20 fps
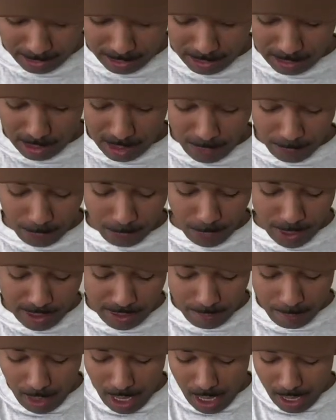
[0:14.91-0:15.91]
is a friend
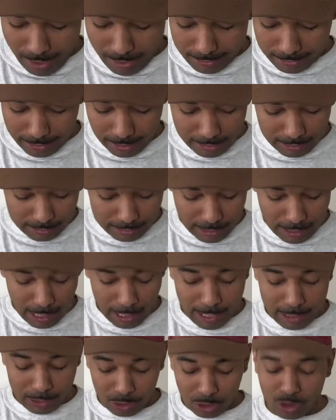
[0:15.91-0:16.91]
of mine's. Like I said, I
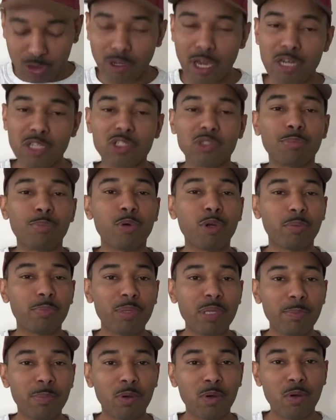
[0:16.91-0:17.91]
like to try to support
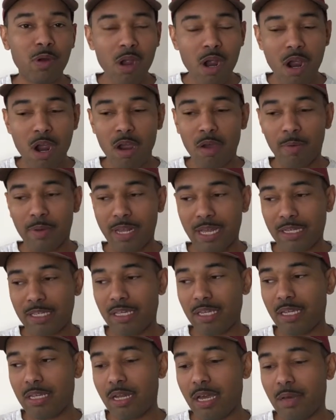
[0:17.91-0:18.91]
people when I
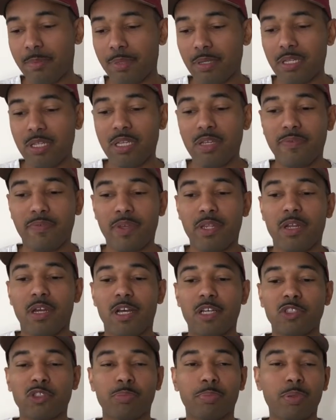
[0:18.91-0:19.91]
can. I believe in
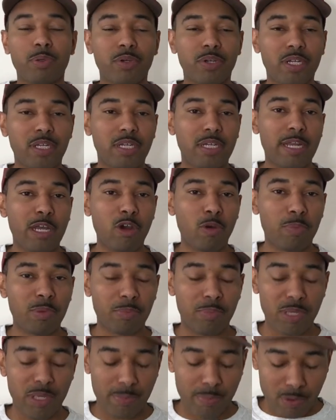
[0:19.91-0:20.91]
uh, supporting and helping
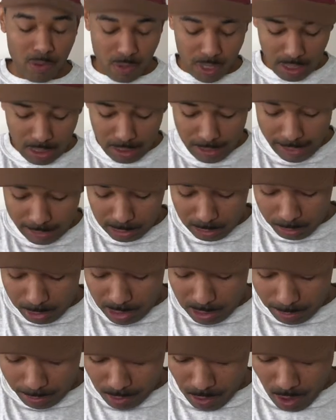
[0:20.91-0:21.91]
people and connecting
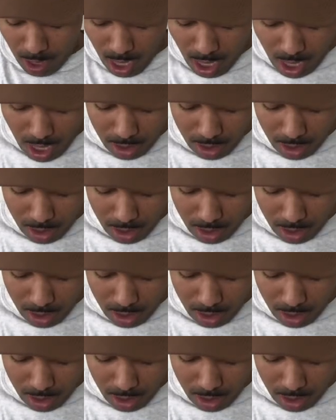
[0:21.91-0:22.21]
people.